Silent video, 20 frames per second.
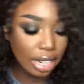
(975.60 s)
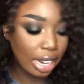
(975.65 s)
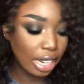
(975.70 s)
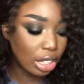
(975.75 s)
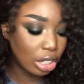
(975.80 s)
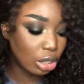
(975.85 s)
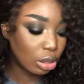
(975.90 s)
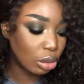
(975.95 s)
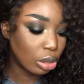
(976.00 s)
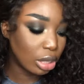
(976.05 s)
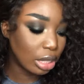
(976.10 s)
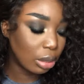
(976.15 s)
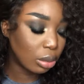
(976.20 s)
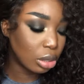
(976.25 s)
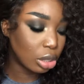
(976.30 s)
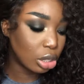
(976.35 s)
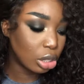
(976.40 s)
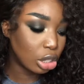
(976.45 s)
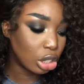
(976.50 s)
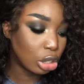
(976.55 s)
that I used that
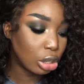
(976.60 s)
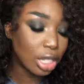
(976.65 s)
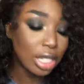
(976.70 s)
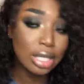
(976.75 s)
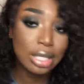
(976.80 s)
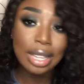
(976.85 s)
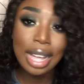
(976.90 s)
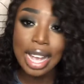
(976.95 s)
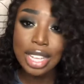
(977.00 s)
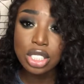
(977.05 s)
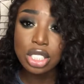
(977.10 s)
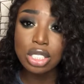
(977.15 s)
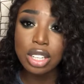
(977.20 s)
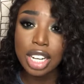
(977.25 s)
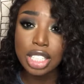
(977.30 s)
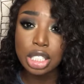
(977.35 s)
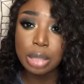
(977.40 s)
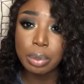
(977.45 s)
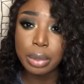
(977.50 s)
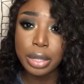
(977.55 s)
was new? These lashes
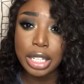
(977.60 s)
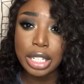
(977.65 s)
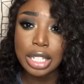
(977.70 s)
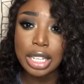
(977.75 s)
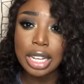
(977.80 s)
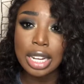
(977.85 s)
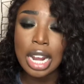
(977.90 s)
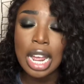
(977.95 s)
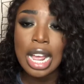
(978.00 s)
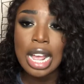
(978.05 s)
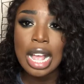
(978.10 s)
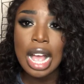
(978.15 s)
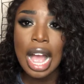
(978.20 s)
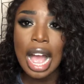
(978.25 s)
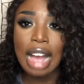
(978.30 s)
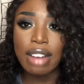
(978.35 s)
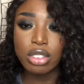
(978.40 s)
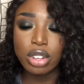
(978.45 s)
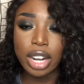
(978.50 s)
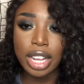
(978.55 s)
are actually pretty good
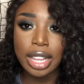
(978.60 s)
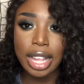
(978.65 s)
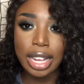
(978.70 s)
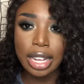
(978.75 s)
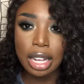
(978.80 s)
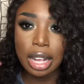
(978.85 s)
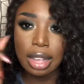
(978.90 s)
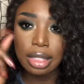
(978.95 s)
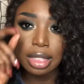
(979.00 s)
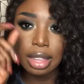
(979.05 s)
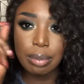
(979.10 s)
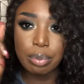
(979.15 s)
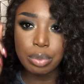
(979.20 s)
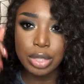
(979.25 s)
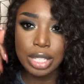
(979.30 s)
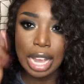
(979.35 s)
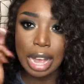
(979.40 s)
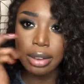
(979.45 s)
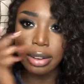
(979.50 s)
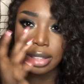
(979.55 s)
after I like cut them
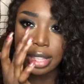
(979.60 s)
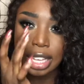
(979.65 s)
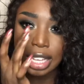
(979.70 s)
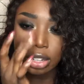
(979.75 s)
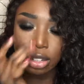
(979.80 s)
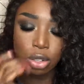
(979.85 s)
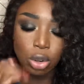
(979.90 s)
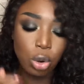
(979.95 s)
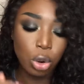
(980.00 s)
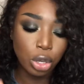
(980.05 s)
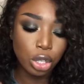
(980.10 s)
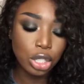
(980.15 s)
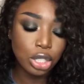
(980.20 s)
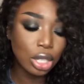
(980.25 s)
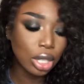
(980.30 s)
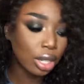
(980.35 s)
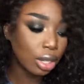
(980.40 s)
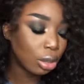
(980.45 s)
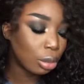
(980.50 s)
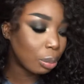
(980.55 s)
down in the inner
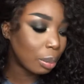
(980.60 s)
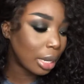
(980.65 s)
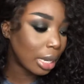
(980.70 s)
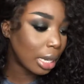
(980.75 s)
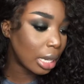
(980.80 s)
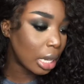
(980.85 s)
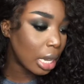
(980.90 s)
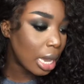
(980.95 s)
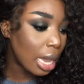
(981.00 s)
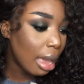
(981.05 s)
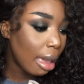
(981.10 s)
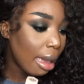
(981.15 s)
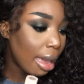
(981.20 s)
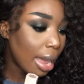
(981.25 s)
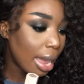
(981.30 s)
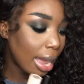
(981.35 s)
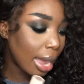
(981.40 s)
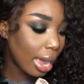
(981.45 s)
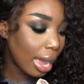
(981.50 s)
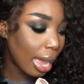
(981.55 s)
corners a little bit.
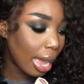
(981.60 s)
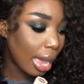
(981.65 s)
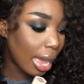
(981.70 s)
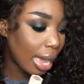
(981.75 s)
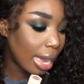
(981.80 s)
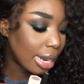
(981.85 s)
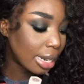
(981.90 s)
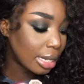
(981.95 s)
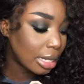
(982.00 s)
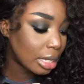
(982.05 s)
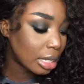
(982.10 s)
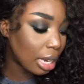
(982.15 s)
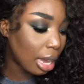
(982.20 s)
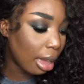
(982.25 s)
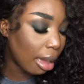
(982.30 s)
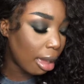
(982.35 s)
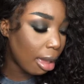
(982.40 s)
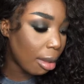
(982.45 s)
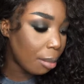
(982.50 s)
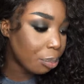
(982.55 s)
And
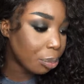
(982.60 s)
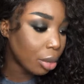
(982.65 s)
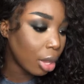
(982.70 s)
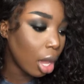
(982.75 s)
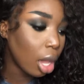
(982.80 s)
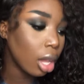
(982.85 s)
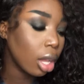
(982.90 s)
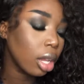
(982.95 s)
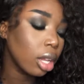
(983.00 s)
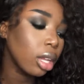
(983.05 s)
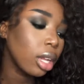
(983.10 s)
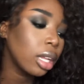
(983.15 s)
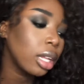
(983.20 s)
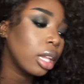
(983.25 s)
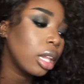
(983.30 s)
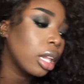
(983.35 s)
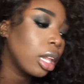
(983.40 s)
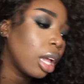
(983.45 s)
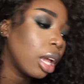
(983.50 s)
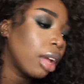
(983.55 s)
I
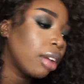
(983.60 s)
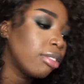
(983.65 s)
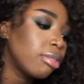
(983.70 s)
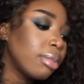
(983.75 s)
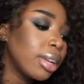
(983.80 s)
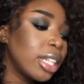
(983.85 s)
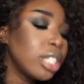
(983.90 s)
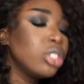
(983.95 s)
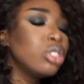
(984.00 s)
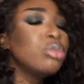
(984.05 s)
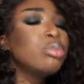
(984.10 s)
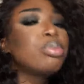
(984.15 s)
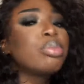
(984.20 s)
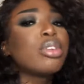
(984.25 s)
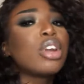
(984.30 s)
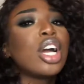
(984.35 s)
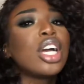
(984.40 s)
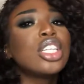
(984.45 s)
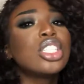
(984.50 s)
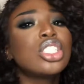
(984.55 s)
love my new
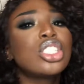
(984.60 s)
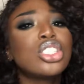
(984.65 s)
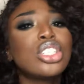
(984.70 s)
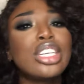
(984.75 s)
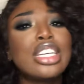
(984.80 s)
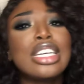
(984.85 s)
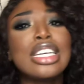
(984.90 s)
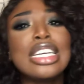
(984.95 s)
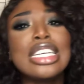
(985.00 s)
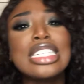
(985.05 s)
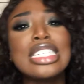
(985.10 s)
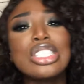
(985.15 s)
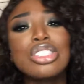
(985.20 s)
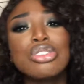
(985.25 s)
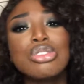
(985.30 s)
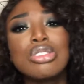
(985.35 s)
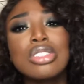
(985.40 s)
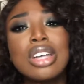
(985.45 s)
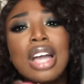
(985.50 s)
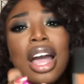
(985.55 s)
brushes,
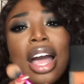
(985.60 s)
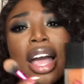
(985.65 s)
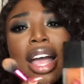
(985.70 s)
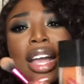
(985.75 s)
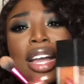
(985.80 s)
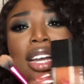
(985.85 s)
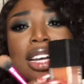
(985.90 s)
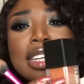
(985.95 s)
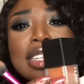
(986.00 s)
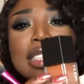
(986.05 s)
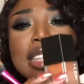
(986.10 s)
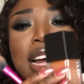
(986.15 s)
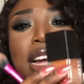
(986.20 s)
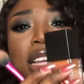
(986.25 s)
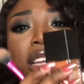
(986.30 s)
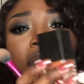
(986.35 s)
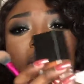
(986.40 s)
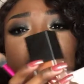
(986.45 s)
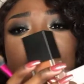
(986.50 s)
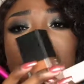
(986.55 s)
you guys.
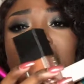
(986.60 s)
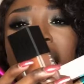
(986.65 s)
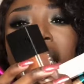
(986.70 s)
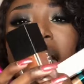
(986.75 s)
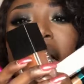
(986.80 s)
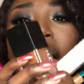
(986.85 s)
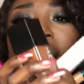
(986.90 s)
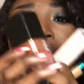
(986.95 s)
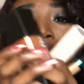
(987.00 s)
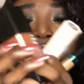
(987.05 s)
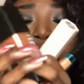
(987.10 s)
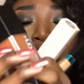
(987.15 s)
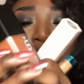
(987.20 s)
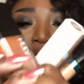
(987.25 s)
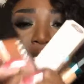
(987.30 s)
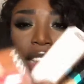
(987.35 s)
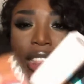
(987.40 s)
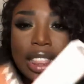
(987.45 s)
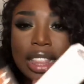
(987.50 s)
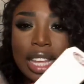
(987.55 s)
I love
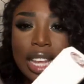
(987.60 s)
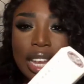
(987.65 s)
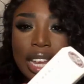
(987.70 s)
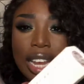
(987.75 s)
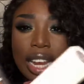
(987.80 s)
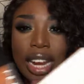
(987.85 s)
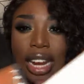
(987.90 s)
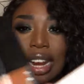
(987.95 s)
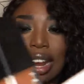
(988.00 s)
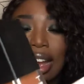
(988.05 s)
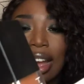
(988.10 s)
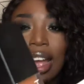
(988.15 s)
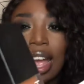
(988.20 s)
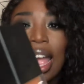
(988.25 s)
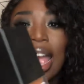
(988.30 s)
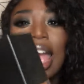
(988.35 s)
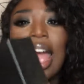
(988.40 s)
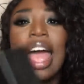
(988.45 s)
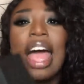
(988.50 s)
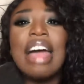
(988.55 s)
everything.
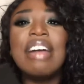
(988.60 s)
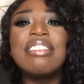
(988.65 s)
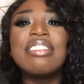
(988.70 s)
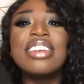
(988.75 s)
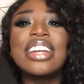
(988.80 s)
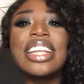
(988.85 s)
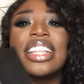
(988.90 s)
I